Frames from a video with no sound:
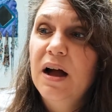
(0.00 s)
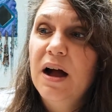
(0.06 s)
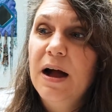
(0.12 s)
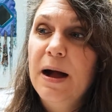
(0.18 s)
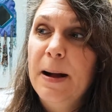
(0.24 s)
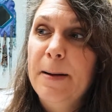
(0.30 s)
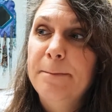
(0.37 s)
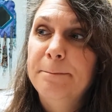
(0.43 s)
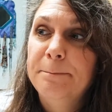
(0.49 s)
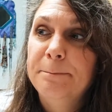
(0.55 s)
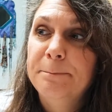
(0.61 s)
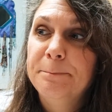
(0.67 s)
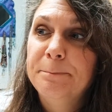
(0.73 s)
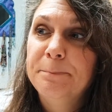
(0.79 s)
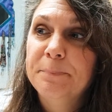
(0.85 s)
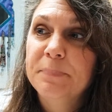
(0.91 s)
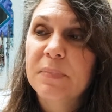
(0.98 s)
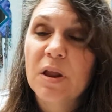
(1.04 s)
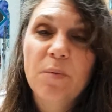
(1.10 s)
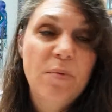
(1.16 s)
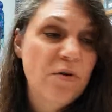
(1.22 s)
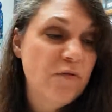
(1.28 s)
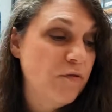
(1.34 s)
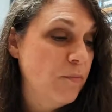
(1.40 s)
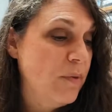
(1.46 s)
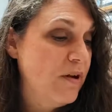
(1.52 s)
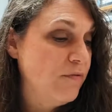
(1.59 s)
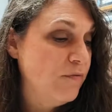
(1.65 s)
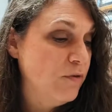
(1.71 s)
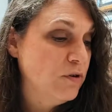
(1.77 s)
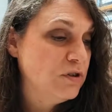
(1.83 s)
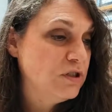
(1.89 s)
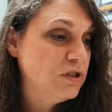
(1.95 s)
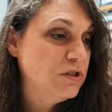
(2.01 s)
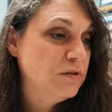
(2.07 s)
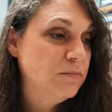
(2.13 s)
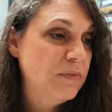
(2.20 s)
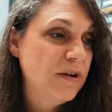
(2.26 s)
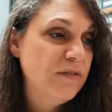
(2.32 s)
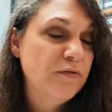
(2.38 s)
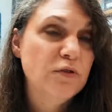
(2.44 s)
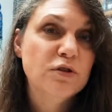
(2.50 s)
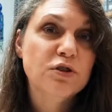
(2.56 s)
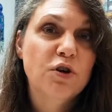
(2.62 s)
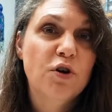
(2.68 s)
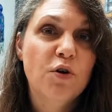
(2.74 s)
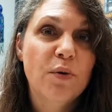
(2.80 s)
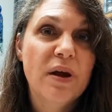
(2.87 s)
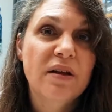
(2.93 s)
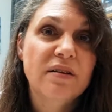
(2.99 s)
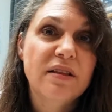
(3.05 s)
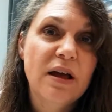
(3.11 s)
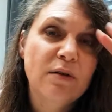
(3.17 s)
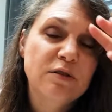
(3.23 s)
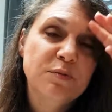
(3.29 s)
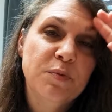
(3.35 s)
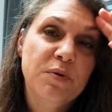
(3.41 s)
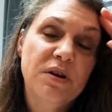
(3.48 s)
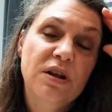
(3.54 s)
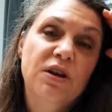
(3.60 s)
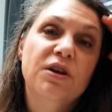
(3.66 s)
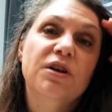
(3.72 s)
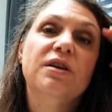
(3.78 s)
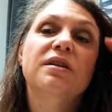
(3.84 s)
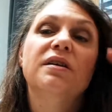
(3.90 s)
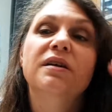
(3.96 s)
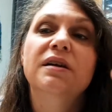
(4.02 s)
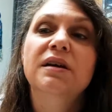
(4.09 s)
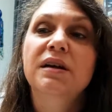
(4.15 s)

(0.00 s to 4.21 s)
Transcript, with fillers: Um, but for my first my first go round, that was pretty good.